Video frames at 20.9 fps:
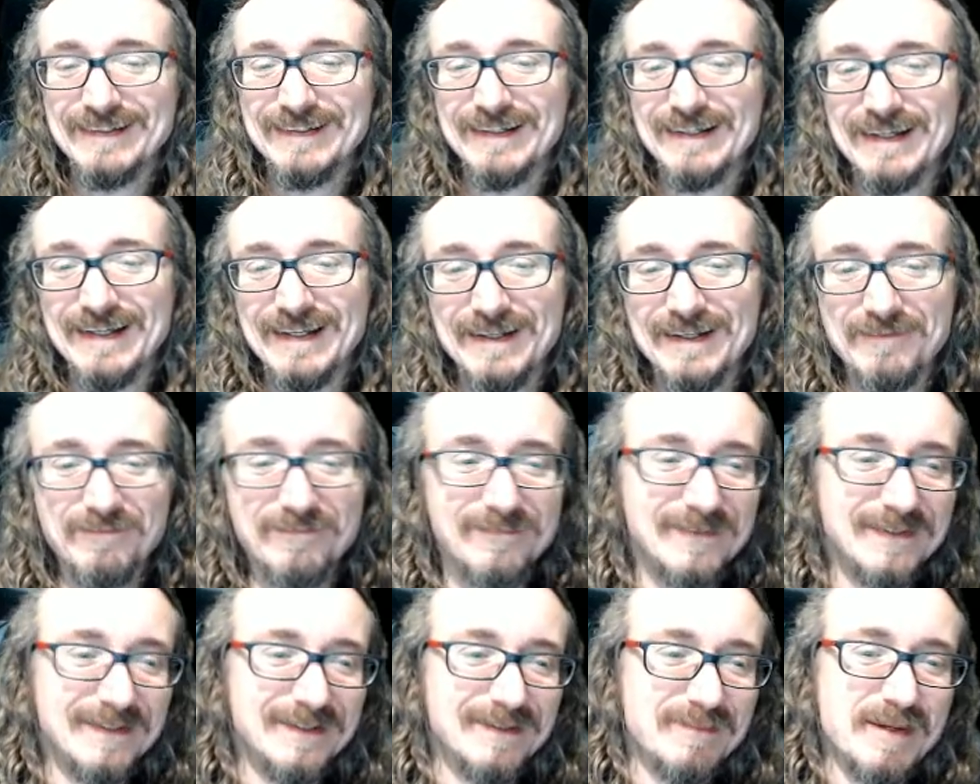and
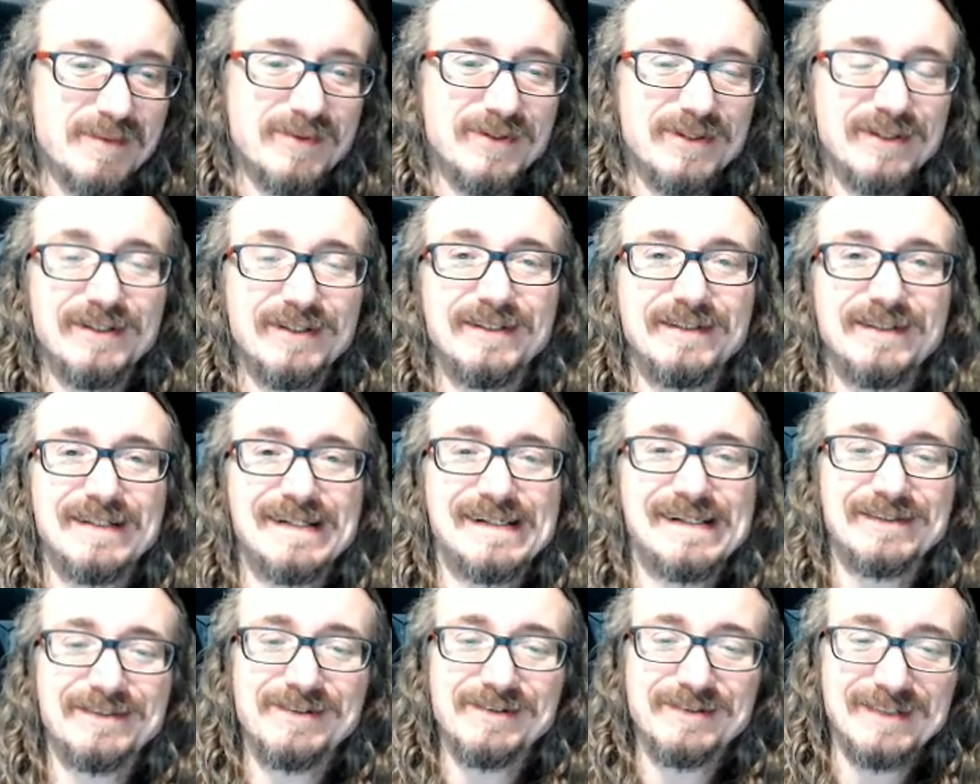you know maybe the good
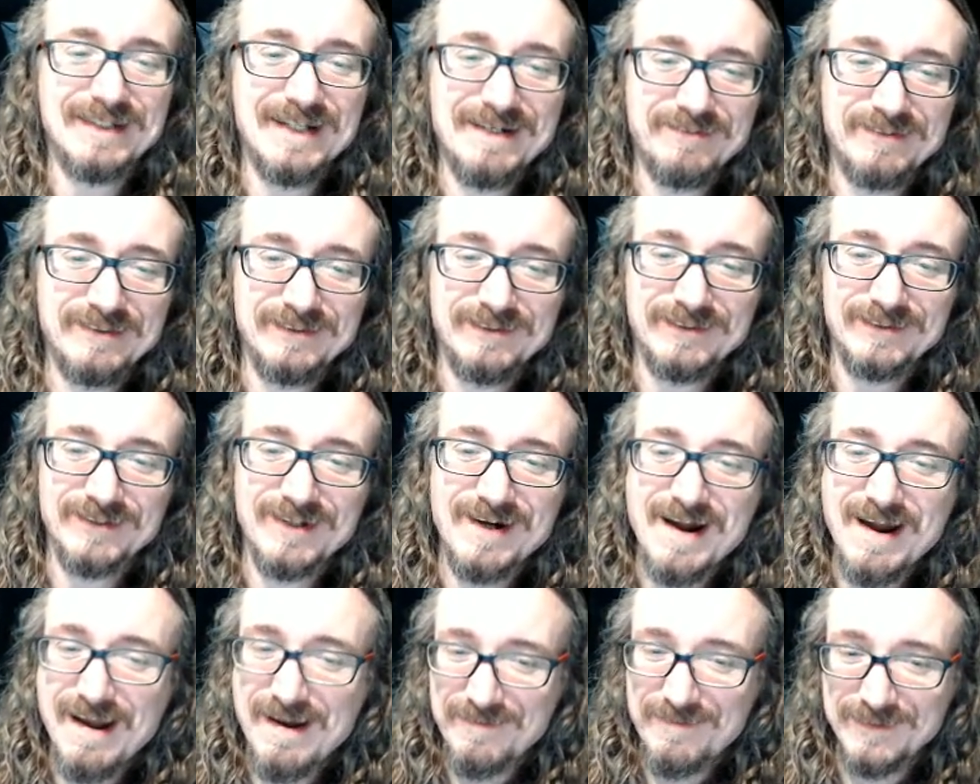characters have
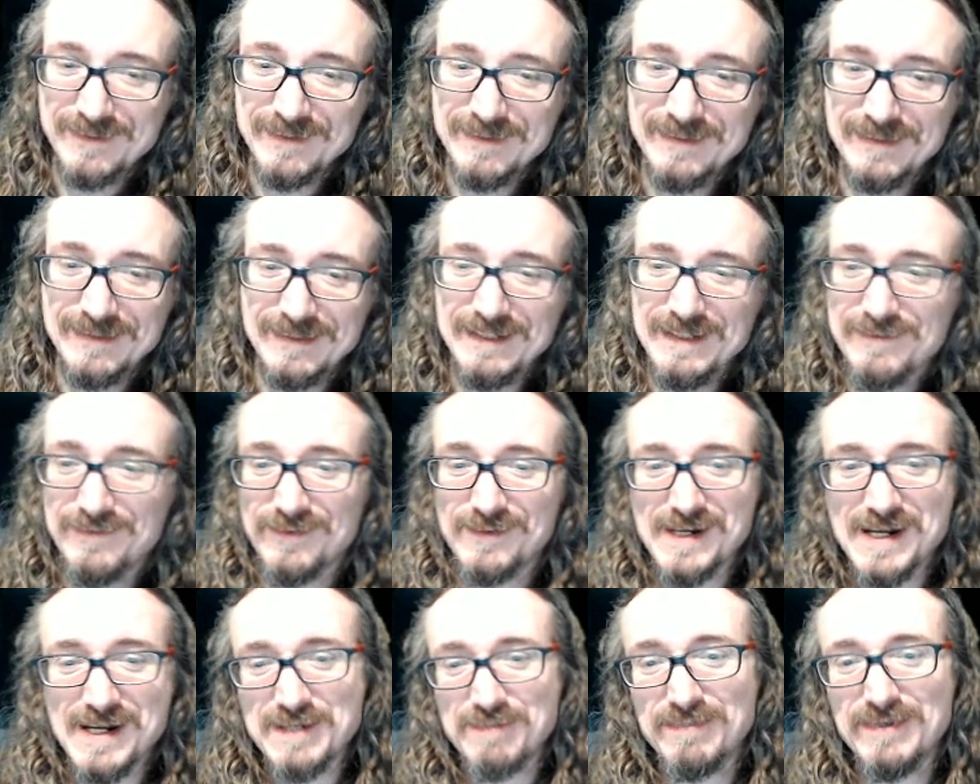triumphed and the evil
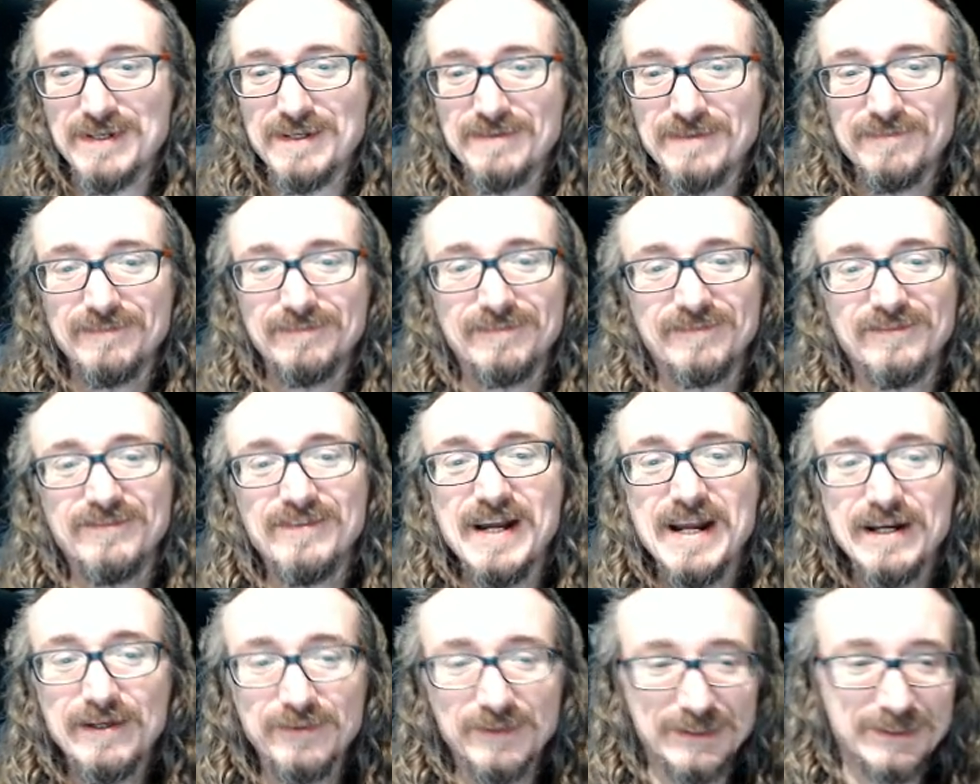has been
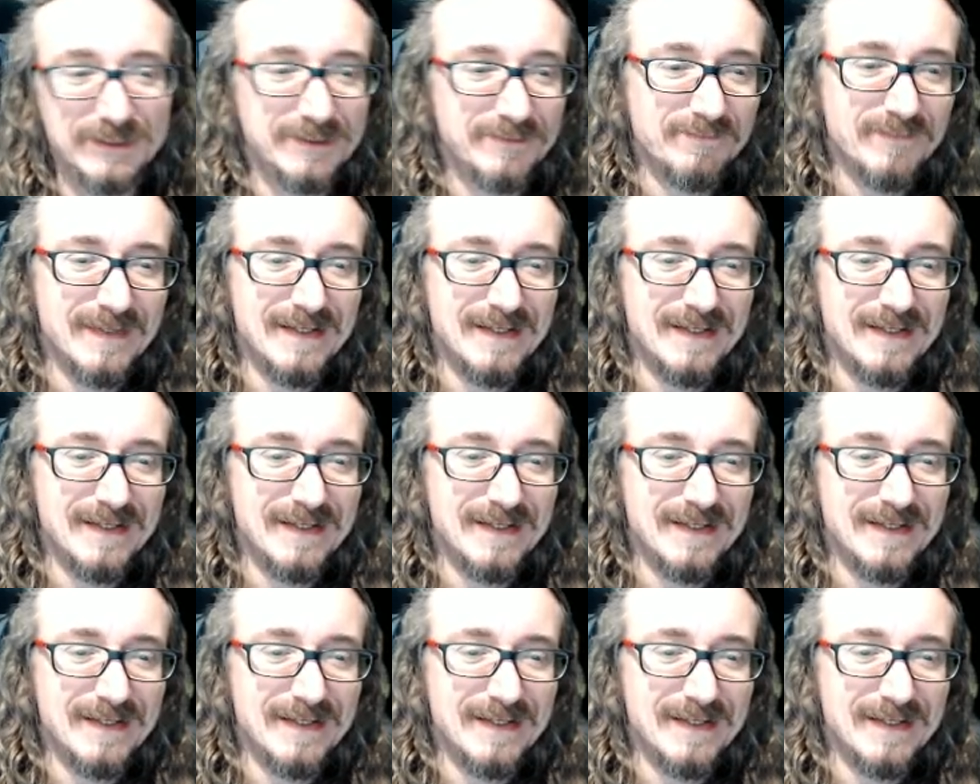vanquished.